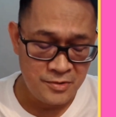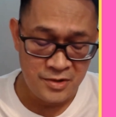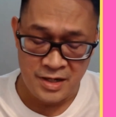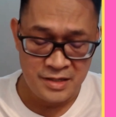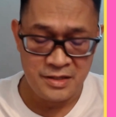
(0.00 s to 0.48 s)

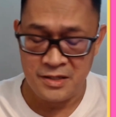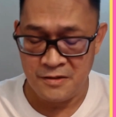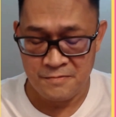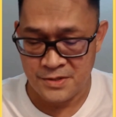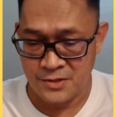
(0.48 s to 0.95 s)

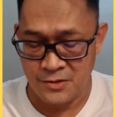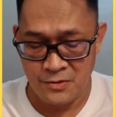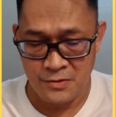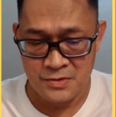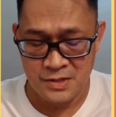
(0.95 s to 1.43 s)
relatives
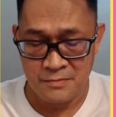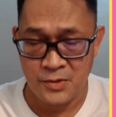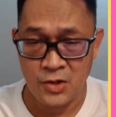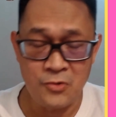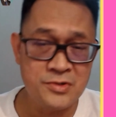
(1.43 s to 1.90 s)
or
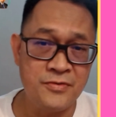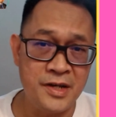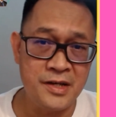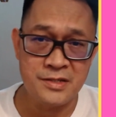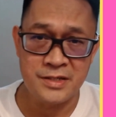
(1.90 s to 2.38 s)
some close
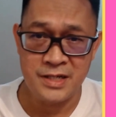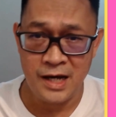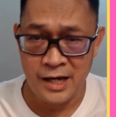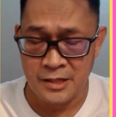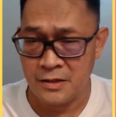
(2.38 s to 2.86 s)
friends
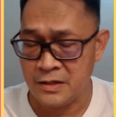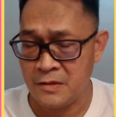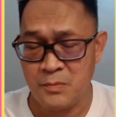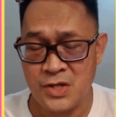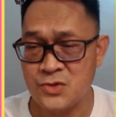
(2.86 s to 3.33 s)
died,
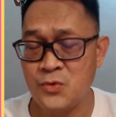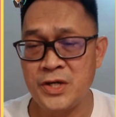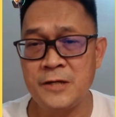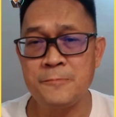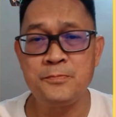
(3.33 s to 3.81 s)
they passed
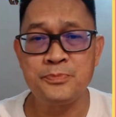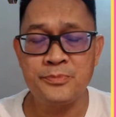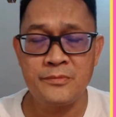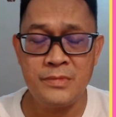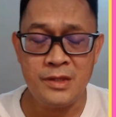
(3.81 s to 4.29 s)
away.
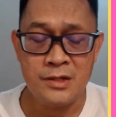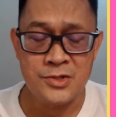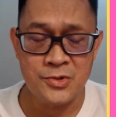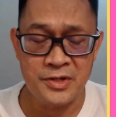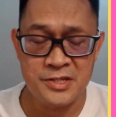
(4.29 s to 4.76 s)

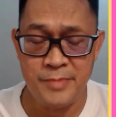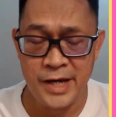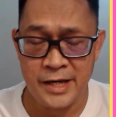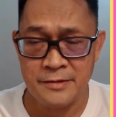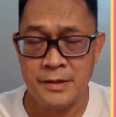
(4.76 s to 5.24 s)
So it is
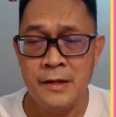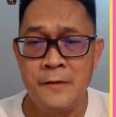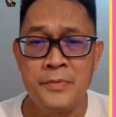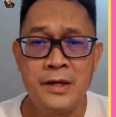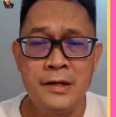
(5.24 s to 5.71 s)
bad.
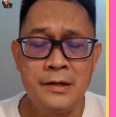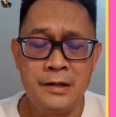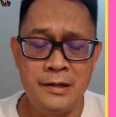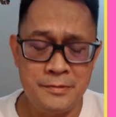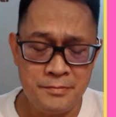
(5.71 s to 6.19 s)

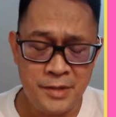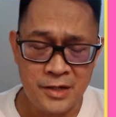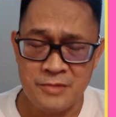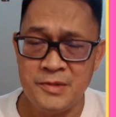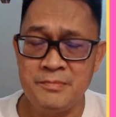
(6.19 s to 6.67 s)

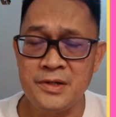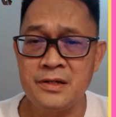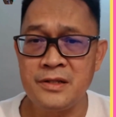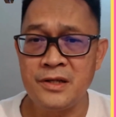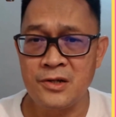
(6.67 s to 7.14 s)
But
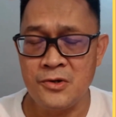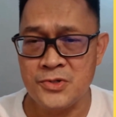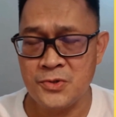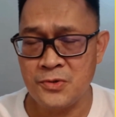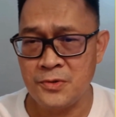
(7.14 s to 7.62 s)
remember, there are
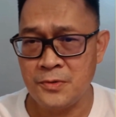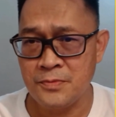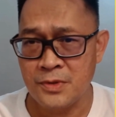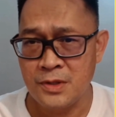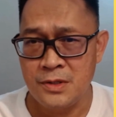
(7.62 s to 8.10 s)
also
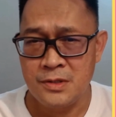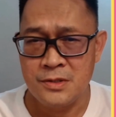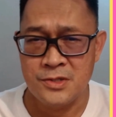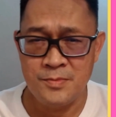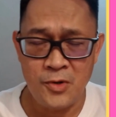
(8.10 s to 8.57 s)

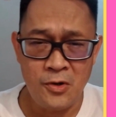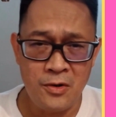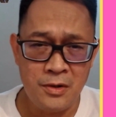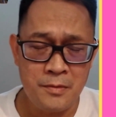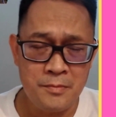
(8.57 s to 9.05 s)

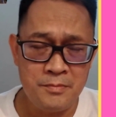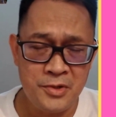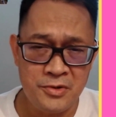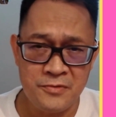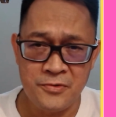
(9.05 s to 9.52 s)
small,
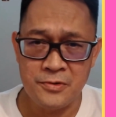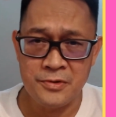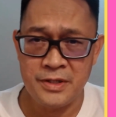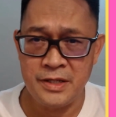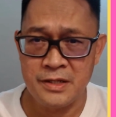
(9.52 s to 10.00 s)

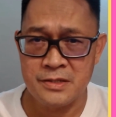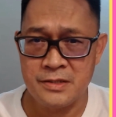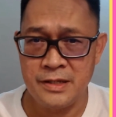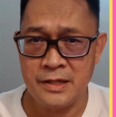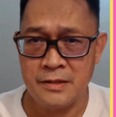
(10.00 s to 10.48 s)
beautiful
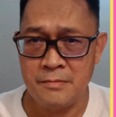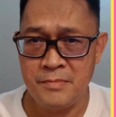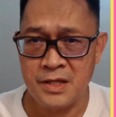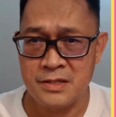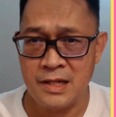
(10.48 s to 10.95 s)
things that
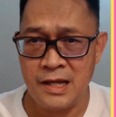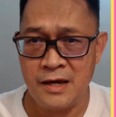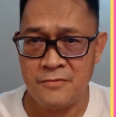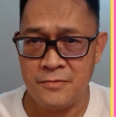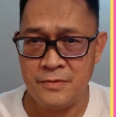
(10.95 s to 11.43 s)
make
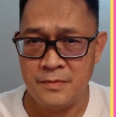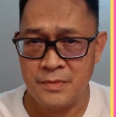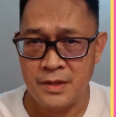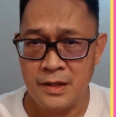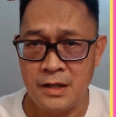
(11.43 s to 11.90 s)
life
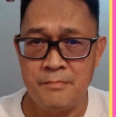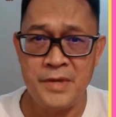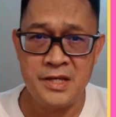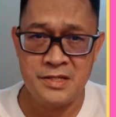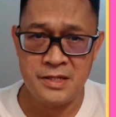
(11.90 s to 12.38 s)

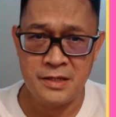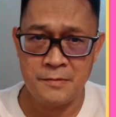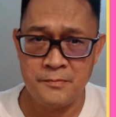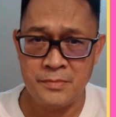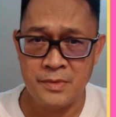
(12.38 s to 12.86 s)
amazing